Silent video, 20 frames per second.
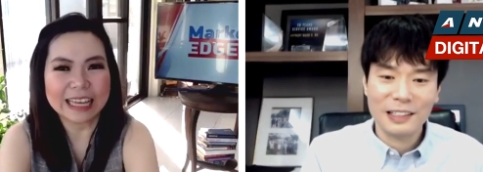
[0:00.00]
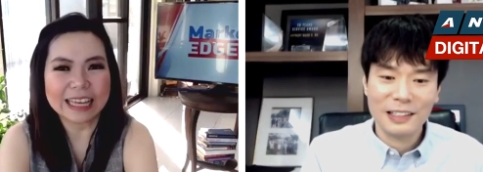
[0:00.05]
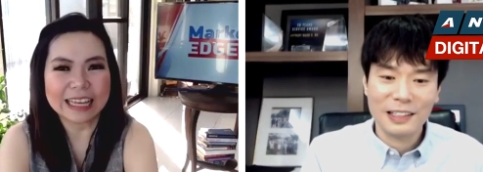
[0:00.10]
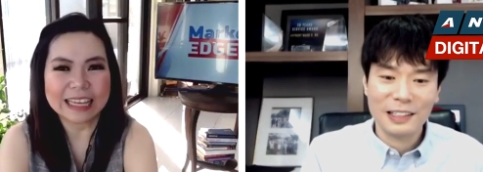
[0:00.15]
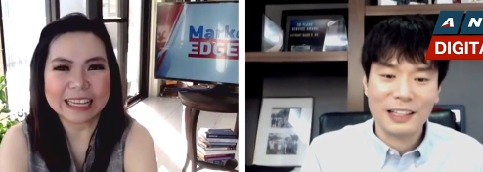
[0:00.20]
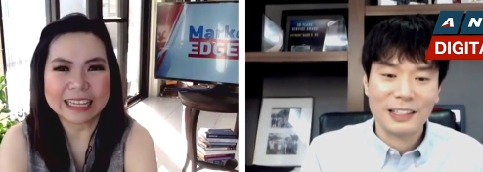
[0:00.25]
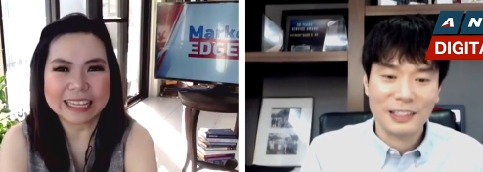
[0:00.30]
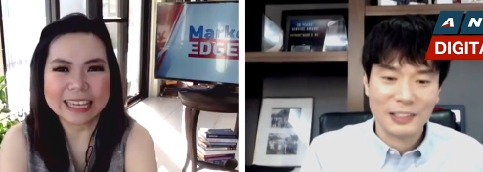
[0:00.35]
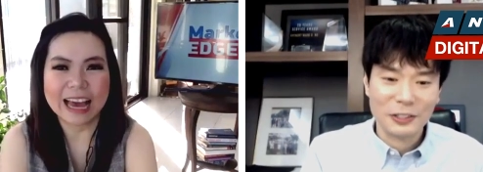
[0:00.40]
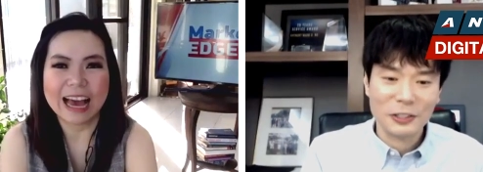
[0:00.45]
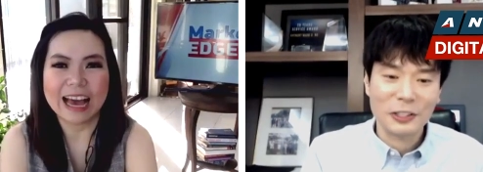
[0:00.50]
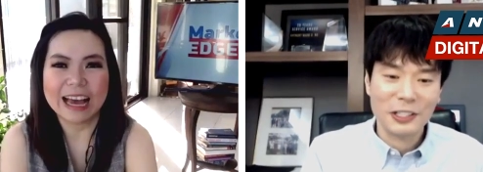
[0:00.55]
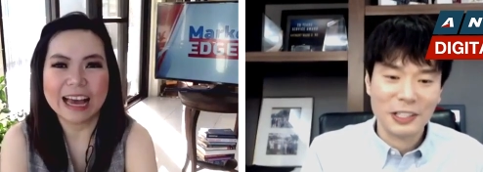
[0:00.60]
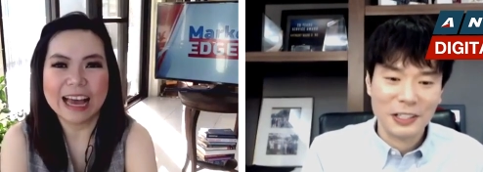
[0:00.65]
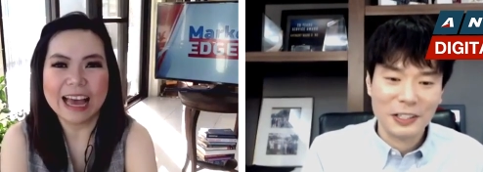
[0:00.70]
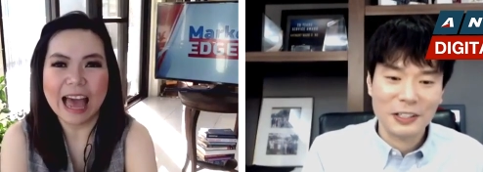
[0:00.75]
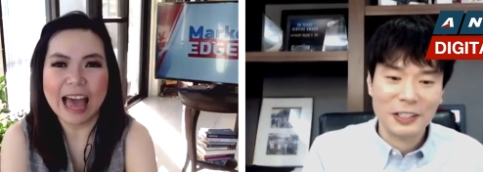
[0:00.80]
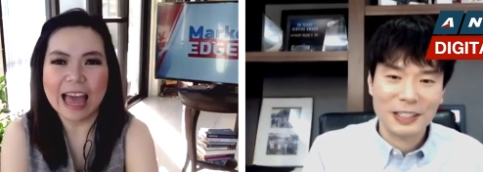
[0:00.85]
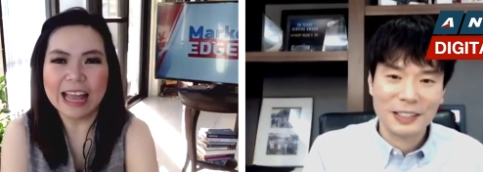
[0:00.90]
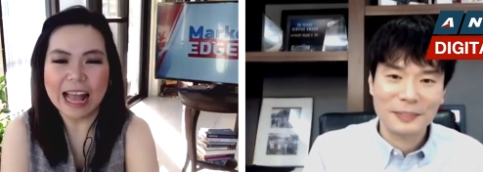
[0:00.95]
Speaker 1: yeah, yeah.
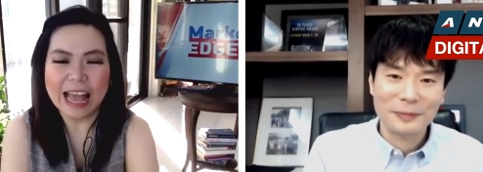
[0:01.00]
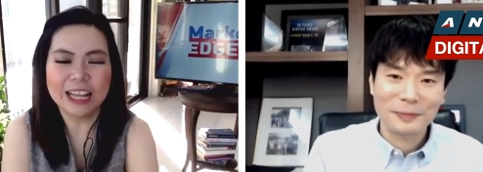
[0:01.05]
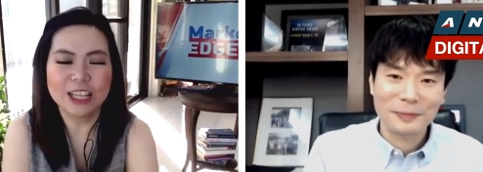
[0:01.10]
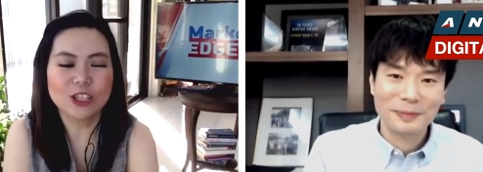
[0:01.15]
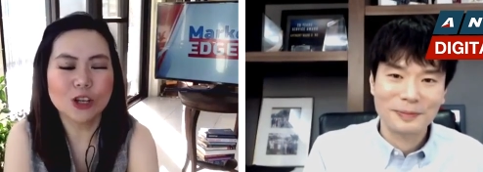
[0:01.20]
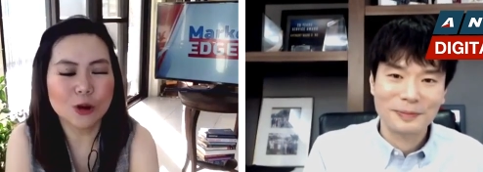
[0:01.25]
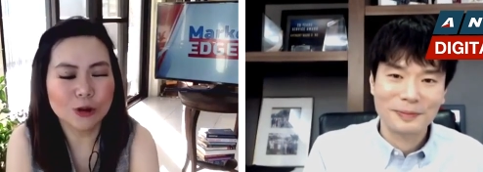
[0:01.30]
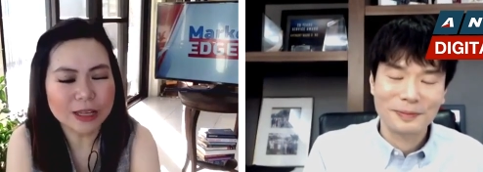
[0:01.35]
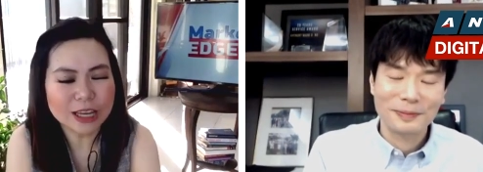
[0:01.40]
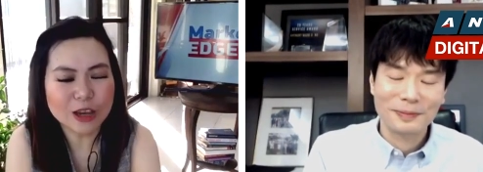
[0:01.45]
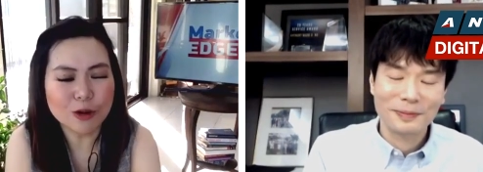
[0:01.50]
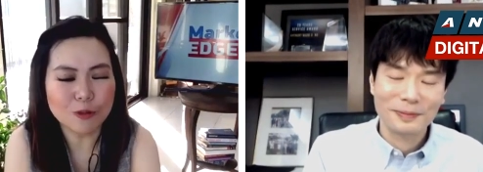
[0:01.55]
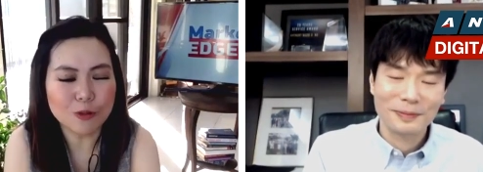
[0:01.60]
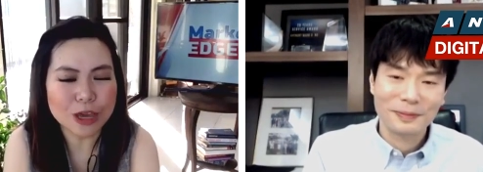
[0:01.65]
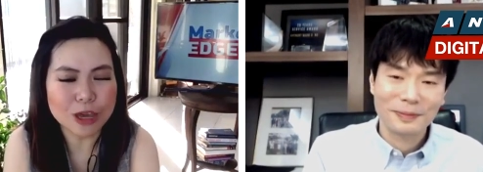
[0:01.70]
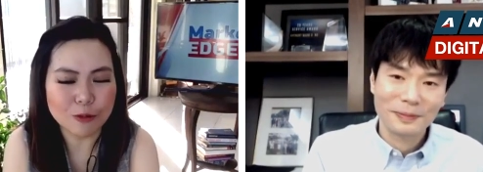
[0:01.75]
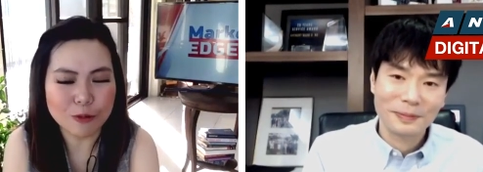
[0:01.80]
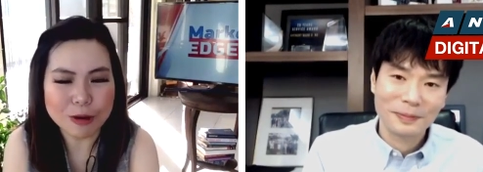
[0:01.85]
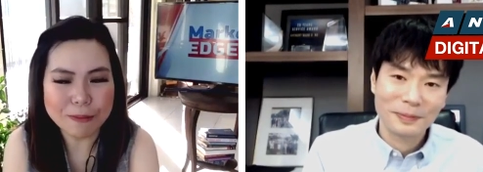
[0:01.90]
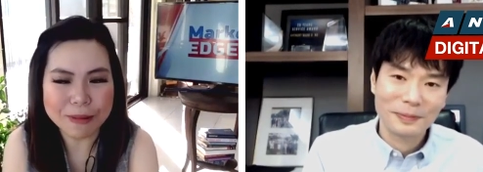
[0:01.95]
And, and, tony
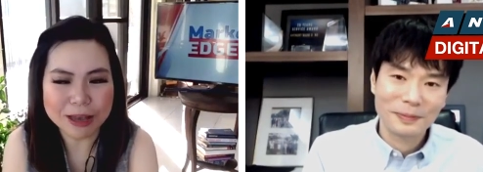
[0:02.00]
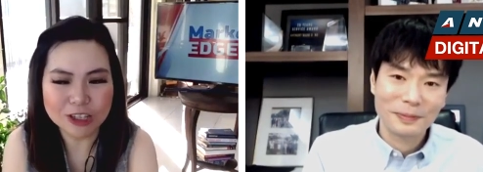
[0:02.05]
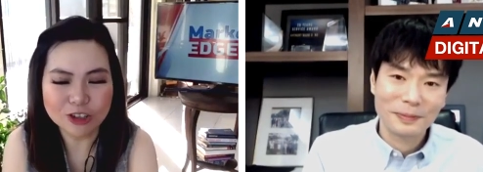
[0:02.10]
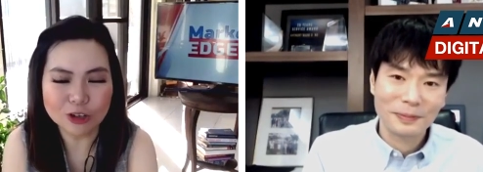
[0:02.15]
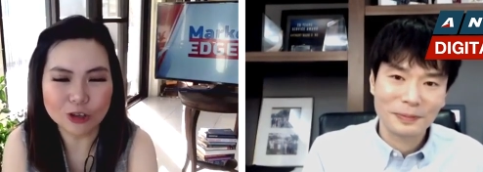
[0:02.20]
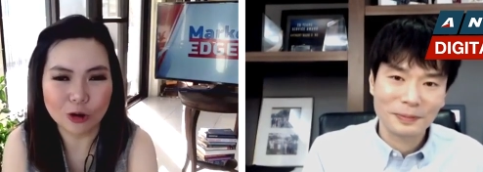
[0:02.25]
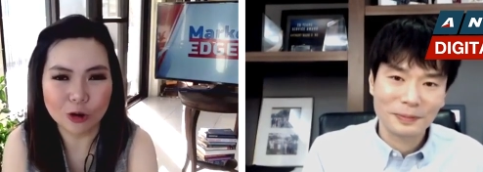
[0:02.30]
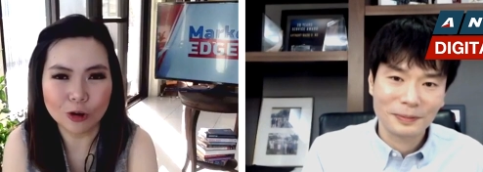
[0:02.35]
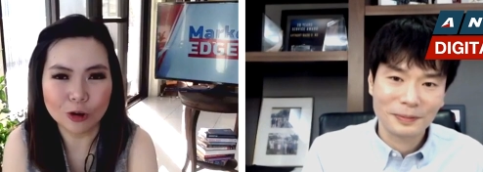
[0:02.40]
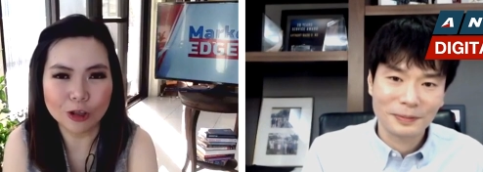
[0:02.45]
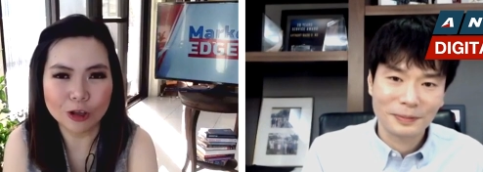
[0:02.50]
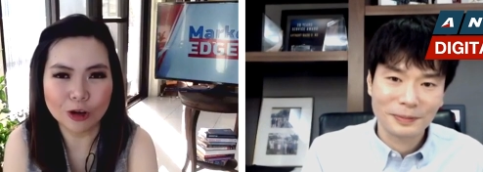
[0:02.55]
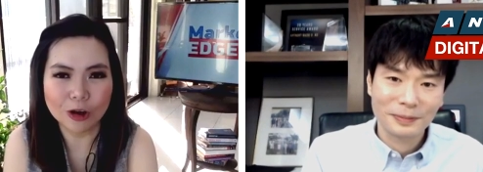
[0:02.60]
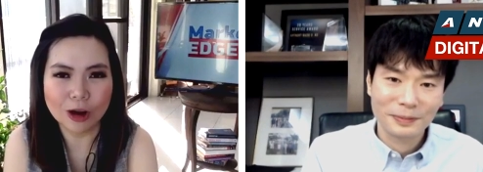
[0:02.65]
we, we mentioned earlier